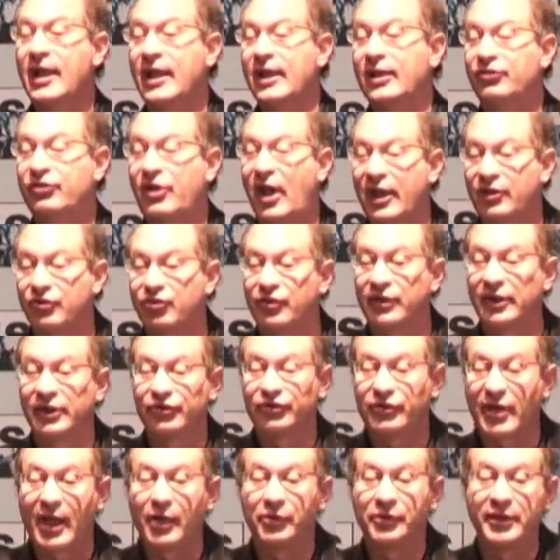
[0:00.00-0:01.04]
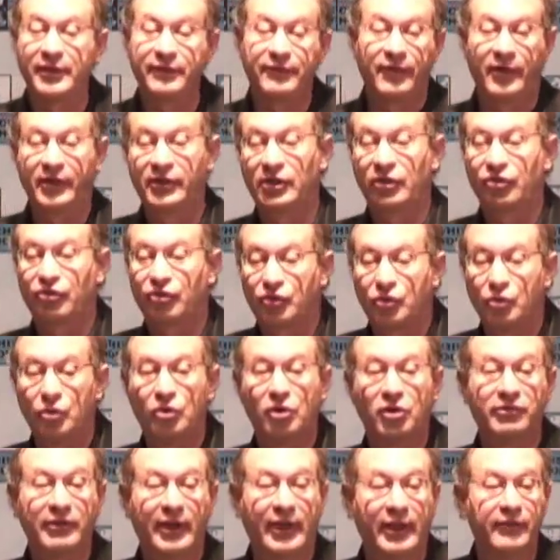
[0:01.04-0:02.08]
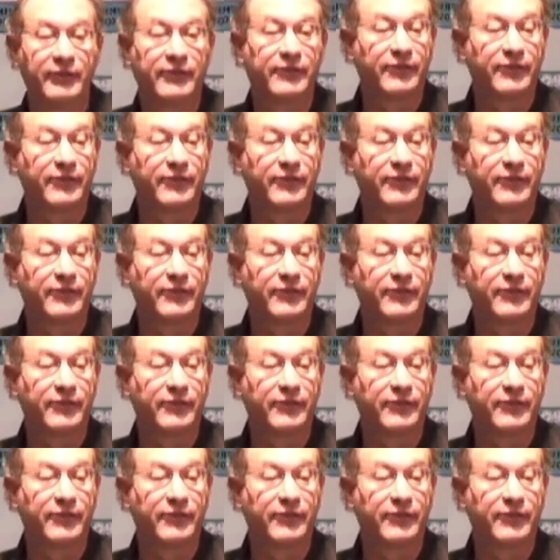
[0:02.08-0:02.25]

It's actually a Saudi-funded school in